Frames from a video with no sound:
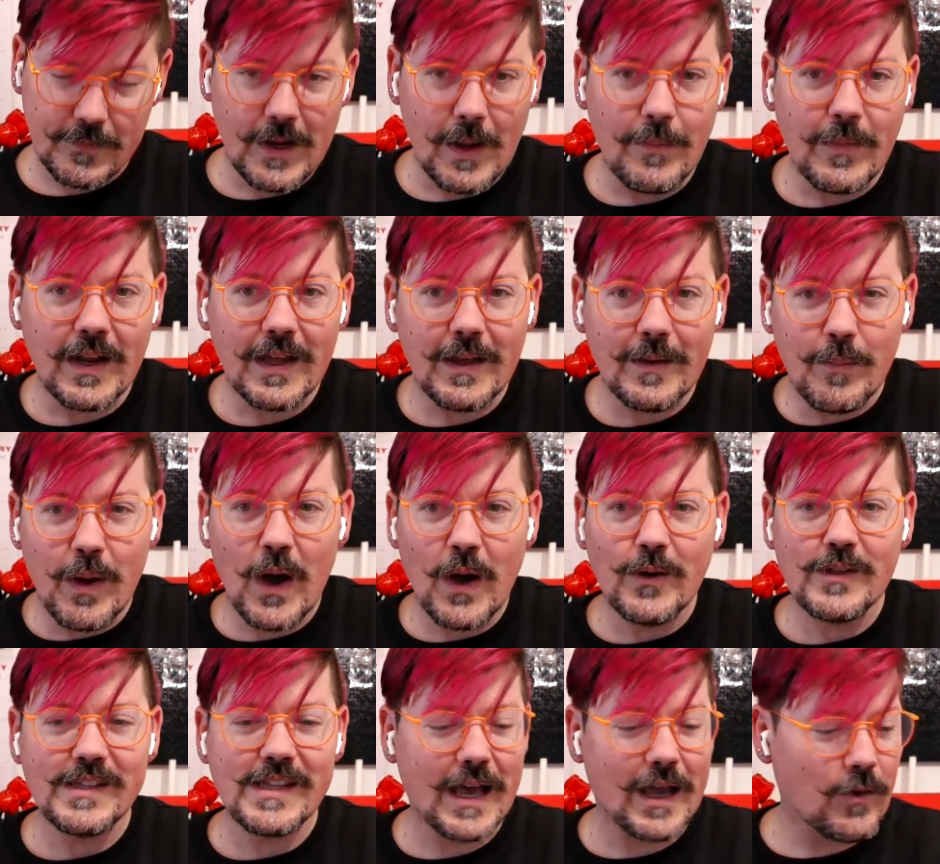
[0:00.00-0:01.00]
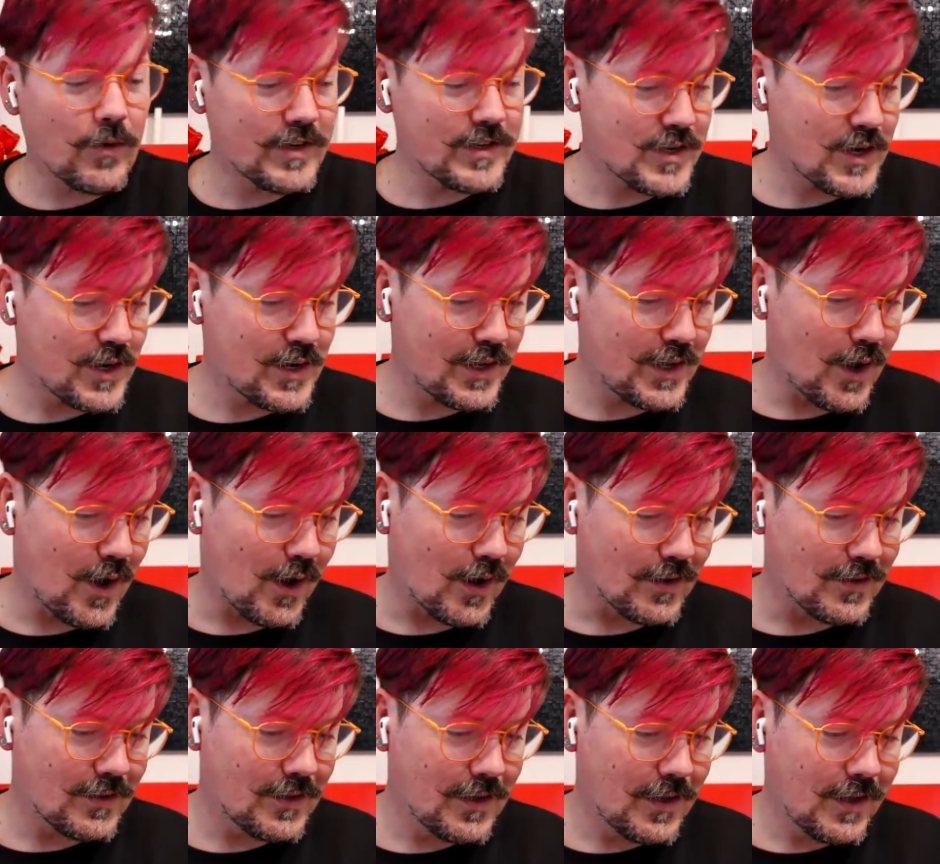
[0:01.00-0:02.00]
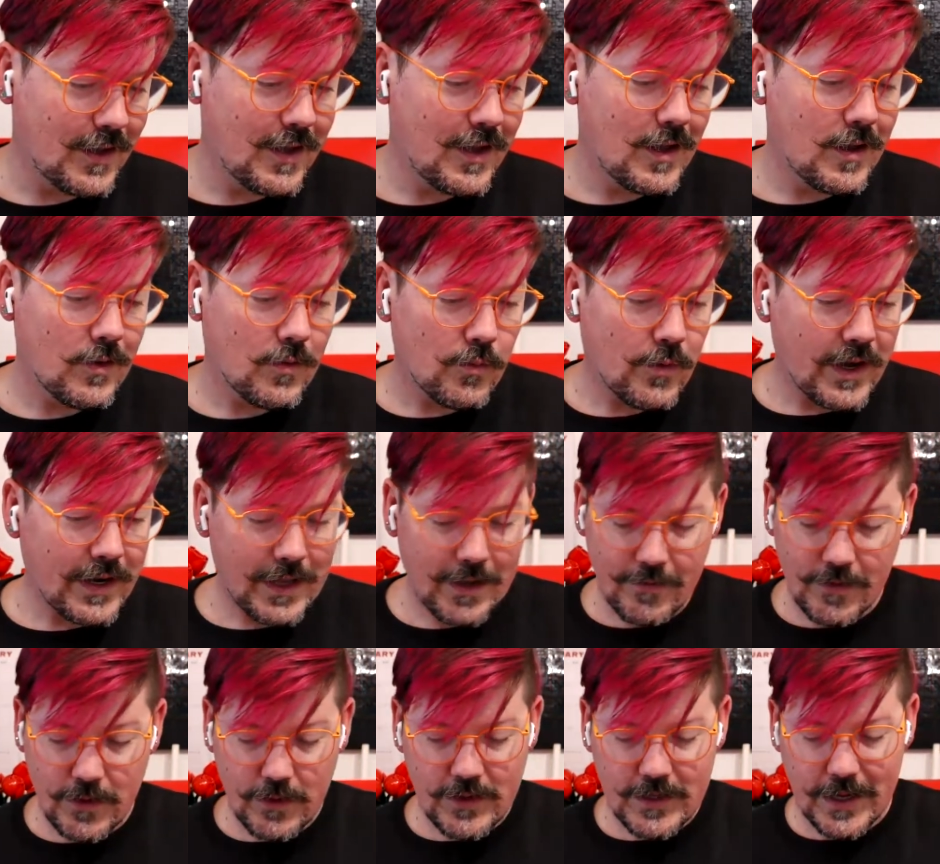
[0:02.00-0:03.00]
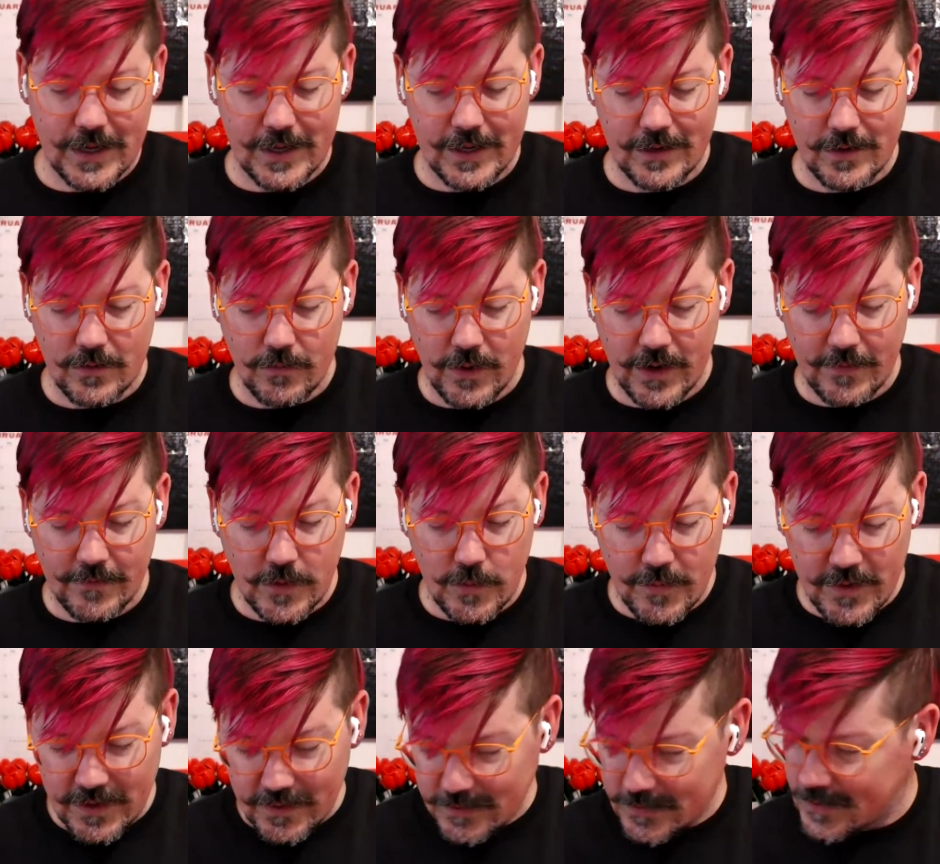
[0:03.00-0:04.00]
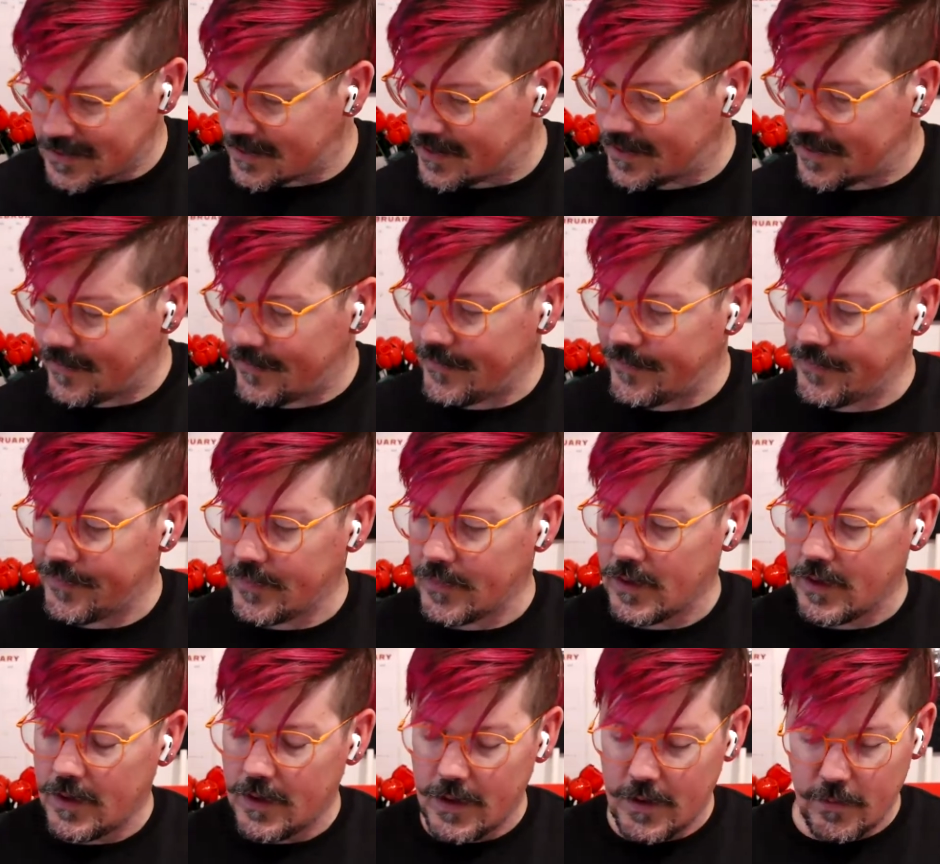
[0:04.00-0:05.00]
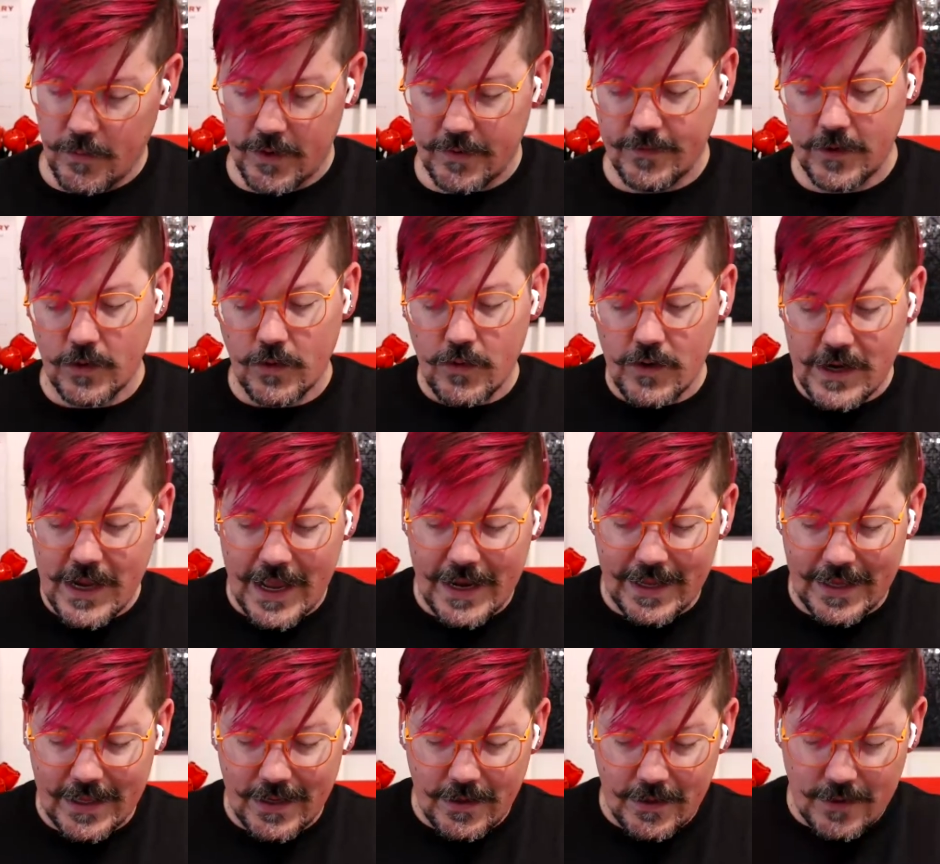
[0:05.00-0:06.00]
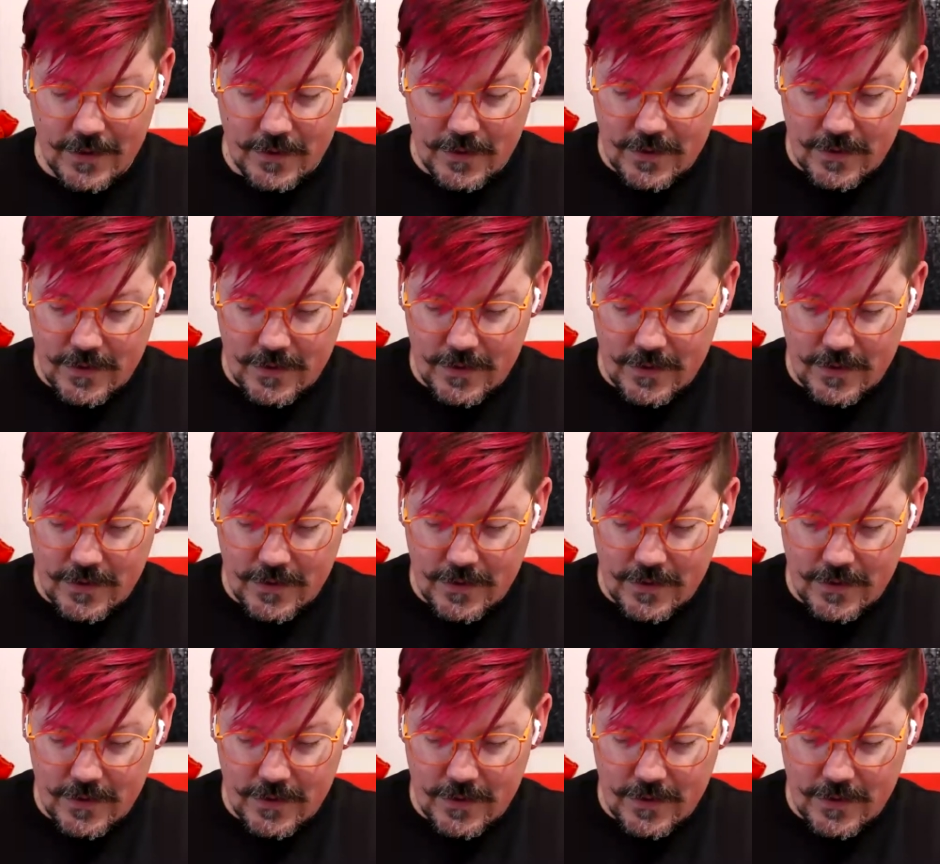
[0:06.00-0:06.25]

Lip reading: I'm going to pose that question to y'all. What have you done? What have you built? What have you created?